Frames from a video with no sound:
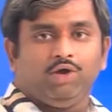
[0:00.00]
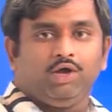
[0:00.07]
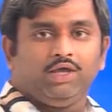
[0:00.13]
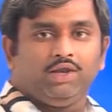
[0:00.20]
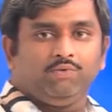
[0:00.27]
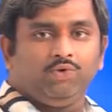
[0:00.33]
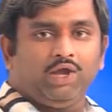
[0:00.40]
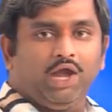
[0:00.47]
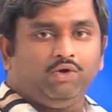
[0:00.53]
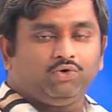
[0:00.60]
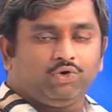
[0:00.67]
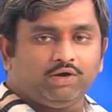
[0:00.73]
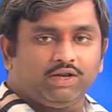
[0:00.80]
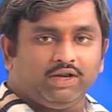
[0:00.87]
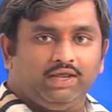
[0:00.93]
Here we
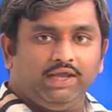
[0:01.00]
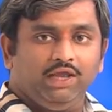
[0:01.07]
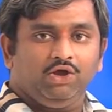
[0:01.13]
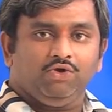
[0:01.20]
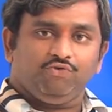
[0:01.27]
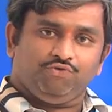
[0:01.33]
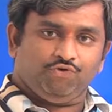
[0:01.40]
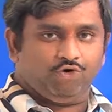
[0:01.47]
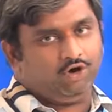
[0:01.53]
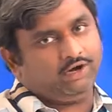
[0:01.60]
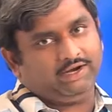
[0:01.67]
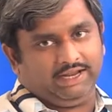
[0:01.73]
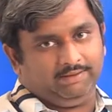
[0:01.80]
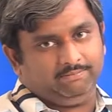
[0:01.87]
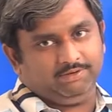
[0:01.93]
have totally
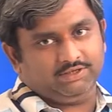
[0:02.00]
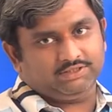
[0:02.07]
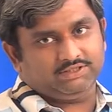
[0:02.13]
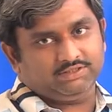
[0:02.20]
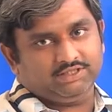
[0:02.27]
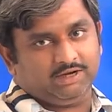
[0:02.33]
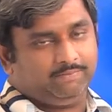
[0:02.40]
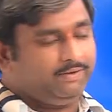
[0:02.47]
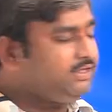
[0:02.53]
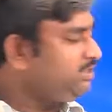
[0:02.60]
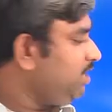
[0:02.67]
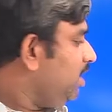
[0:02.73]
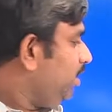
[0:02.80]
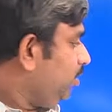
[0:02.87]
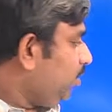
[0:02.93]
4 numbers. That
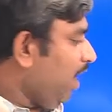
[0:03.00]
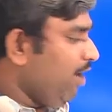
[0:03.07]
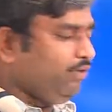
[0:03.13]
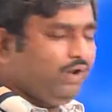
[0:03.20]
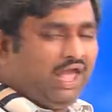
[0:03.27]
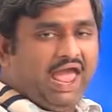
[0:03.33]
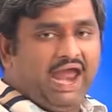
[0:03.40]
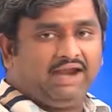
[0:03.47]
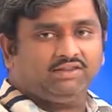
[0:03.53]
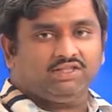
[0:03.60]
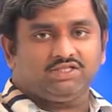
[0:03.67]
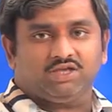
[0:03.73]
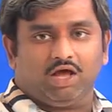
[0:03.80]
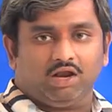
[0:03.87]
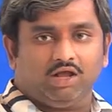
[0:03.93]
means you have to add
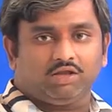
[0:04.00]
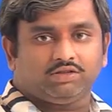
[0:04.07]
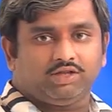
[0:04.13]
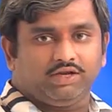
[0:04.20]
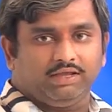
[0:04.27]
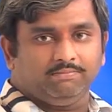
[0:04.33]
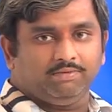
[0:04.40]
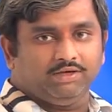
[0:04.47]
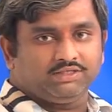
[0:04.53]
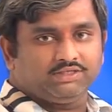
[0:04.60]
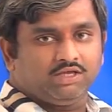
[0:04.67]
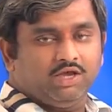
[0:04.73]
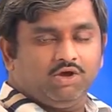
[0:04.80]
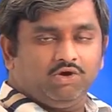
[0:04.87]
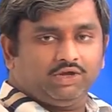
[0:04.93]
these all of the numbers.
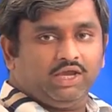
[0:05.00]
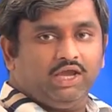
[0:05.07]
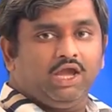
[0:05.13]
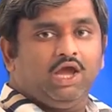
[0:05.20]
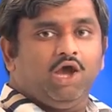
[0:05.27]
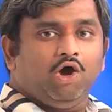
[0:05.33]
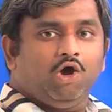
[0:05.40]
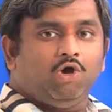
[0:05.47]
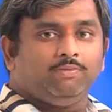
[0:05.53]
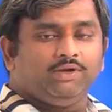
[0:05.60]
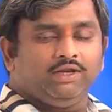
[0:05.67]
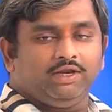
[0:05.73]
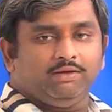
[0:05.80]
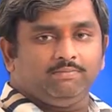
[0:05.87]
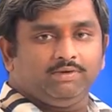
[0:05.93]
Okay, how
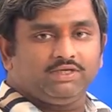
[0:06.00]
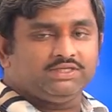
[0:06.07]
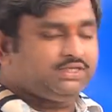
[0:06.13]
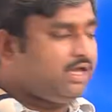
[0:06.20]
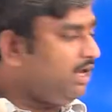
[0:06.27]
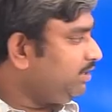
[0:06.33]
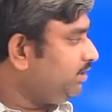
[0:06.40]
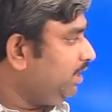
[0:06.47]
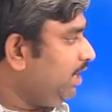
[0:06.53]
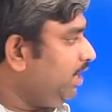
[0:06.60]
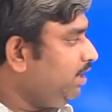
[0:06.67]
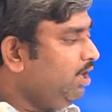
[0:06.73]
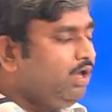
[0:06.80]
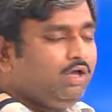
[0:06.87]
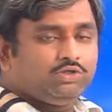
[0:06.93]
many numbers are
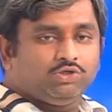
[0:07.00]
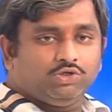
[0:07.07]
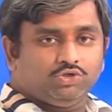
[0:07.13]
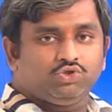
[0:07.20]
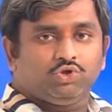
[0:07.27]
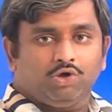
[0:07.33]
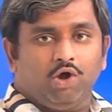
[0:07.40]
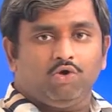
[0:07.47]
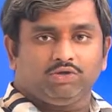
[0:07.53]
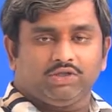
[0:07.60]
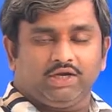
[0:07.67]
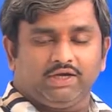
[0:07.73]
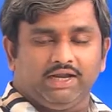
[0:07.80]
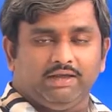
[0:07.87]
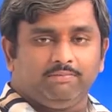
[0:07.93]
there? So, so count
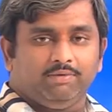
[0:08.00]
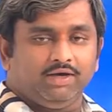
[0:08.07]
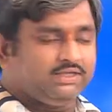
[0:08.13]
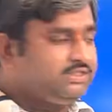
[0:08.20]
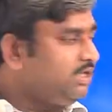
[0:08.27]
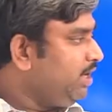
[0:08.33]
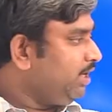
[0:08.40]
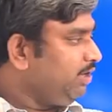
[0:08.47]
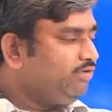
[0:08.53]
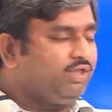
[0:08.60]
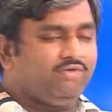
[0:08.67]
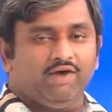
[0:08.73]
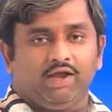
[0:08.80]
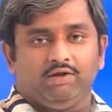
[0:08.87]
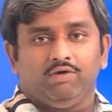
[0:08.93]
that numbers, give
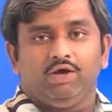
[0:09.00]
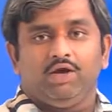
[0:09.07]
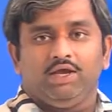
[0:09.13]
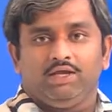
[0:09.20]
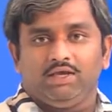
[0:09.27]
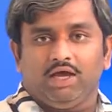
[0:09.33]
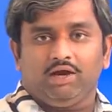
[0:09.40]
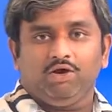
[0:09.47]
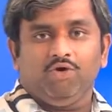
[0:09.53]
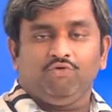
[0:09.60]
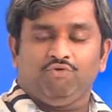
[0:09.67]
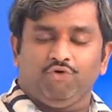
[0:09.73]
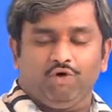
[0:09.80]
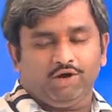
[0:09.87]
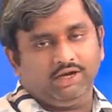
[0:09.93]
the value. Here,
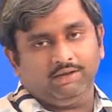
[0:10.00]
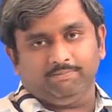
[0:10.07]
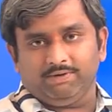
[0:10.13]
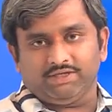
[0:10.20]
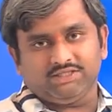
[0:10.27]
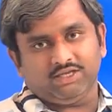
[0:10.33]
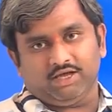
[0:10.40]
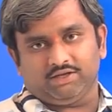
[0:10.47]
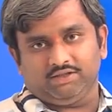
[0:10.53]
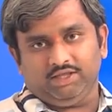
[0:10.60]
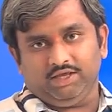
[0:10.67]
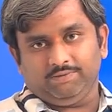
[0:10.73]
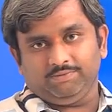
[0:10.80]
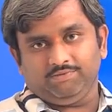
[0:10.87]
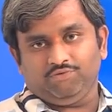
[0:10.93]
4 numbers are
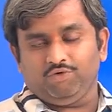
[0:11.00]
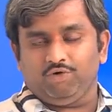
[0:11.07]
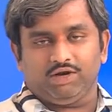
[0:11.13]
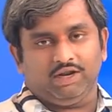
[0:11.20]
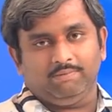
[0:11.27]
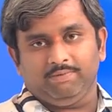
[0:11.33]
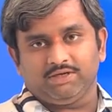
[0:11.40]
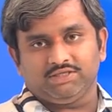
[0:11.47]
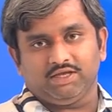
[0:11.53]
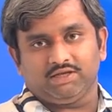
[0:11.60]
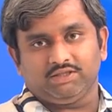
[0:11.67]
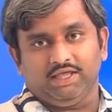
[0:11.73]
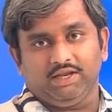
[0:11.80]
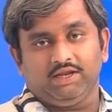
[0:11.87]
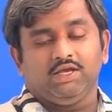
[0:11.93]
there. 4 numbers
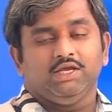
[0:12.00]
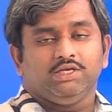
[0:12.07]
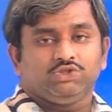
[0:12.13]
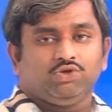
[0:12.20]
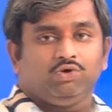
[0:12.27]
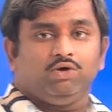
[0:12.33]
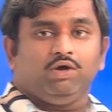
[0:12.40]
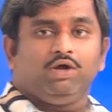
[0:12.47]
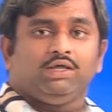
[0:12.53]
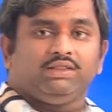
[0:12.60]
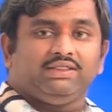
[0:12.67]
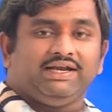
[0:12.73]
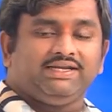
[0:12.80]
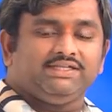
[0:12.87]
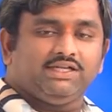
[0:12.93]
are there. So,
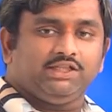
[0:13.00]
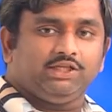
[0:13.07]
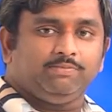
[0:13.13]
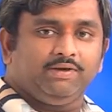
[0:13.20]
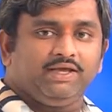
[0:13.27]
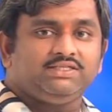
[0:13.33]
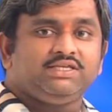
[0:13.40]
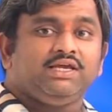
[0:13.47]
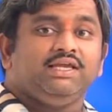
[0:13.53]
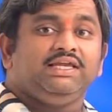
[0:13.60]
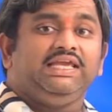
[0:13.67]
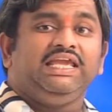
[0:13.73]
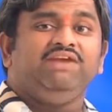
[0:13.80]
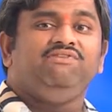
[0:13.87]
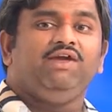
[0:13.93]
that is nothing but
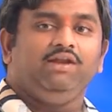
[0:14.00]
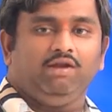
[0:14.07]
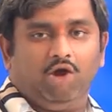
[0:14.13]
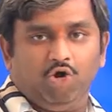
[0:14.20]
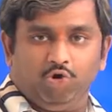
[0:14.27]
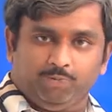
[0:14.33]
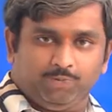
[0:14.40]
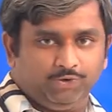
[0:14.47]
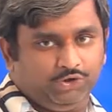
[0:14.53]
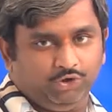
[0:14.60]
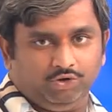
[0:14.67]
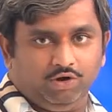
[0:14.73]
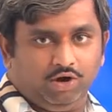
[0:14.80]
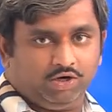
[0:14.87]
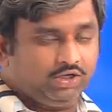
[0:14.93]
even output
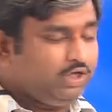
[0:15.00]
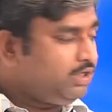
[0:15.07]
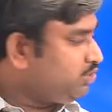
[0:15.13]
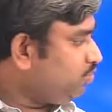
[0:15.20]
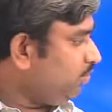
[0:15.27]
you got.